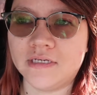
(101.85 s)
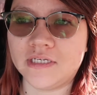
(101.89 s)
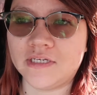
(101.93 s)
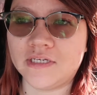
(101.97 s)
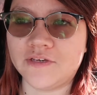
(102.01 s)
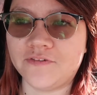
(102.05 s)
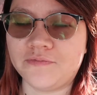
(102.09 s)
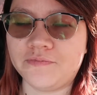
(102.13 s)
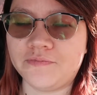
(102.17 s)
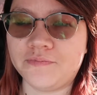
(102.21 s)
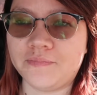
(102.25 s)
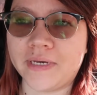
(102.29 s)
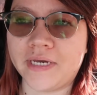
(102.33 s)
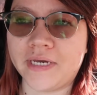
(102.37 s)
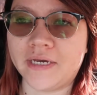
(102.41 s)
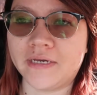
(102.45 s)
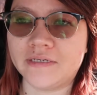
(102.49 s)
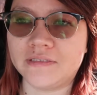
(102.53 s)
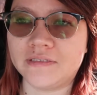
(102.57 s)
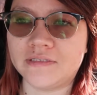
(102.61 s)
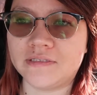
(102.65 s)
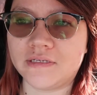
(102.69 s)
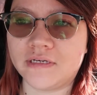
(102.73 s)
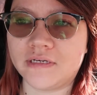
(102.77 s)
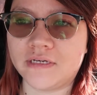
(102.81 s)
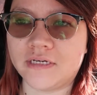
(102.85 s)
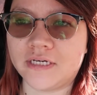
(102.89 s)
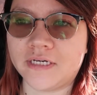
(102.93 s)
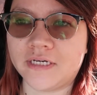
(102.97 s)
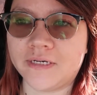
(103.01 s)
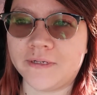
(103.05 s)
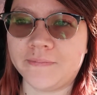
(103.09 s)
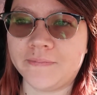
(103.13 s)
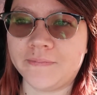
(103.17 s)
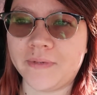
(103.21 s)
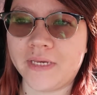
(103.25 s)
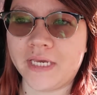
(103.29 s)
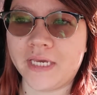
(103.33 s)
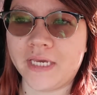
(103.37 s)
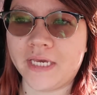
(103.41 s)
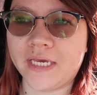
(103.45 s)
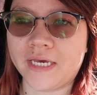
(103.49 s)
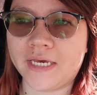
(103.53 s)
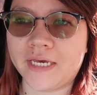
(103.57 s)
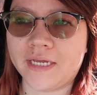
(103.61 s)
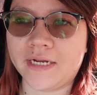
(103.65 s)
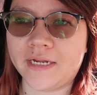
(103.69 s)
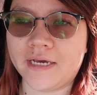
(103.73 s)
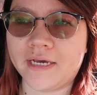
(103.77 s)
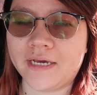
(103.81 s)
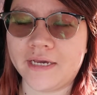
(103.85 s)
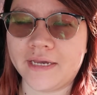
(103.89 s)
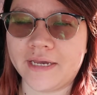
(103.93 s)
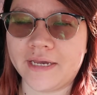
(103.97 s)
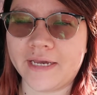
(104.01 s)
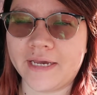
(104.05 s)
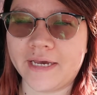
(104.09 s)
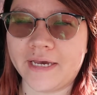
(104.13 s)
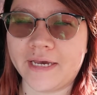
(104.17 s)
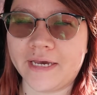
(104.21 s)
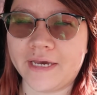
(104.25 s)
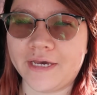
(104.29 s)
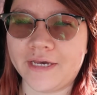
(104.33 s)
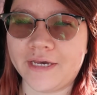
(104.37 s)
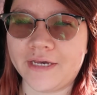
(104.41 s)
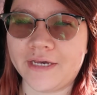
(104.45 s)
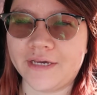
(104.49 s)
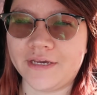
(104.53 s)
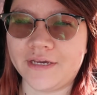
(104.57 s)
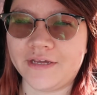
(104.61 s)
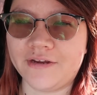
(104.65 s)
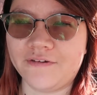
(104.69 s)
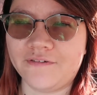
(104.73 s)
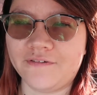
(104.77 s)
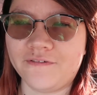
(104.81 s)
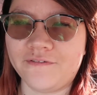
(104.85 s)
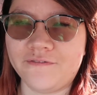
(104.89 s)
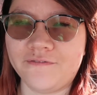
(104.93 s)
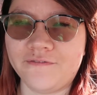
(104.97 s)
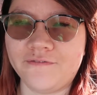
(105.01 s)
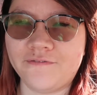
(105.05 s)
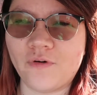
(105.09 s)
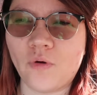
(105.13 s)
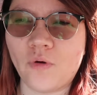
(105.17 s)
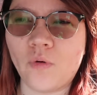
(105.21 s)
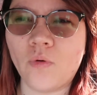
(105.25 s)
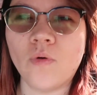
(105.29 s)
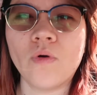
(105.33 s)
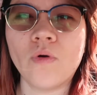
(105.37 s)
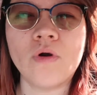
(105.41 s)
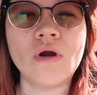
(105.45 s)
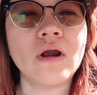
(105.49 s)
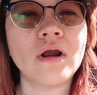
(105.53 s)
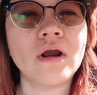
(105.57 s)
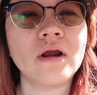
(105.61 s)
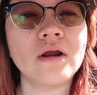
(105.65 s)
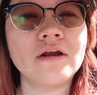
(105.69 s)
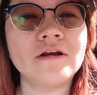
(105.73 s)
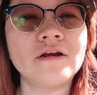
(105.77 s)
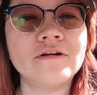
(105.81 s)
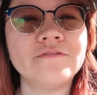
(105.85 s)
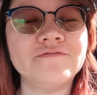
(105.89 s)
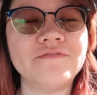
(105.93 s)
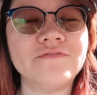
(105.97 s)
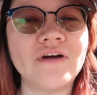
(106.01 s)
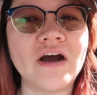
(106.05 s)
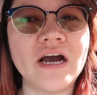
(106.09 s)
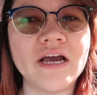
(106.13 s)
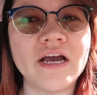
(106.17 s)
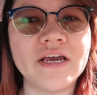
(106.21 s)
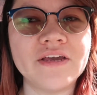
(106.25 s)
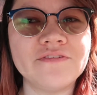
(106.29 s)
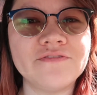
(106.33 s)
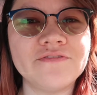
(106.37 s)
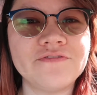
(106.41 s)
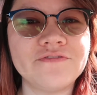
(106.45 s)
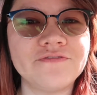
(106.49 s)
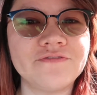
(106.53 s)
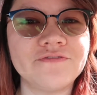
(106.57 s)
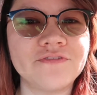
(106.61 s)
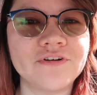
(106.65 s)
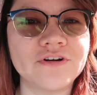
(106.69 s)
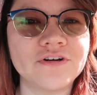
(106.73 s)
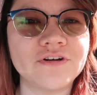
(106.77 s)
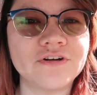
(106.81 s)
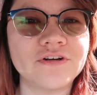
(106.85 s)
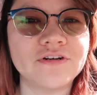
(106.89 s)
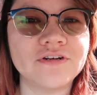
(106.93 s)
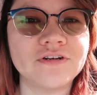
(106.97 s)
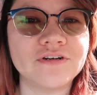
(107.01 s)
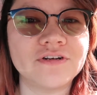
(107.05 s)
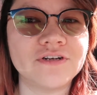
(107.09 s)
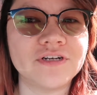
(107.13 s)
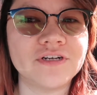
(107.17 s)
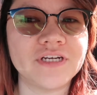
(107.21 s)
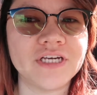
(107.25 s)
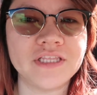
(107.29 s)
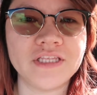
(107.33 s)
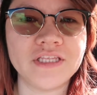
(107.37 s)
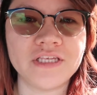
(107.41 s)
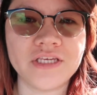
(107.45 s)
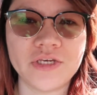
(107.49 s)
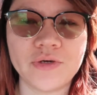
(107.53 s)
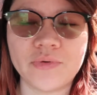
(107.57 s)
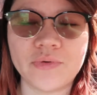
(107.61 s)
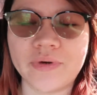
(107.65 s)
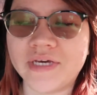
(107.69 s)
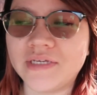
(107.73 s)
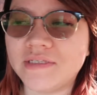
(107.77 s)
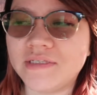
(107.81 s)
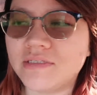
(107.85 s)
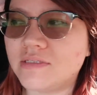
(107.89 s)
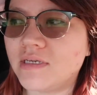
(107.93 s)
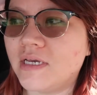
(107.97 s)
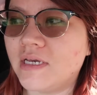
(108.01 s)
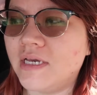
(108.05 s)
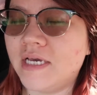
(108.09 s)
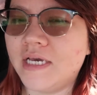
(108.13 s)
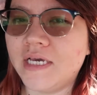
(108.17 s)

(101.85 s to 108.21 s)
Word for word: gift bags um, and I had four, five for in the US.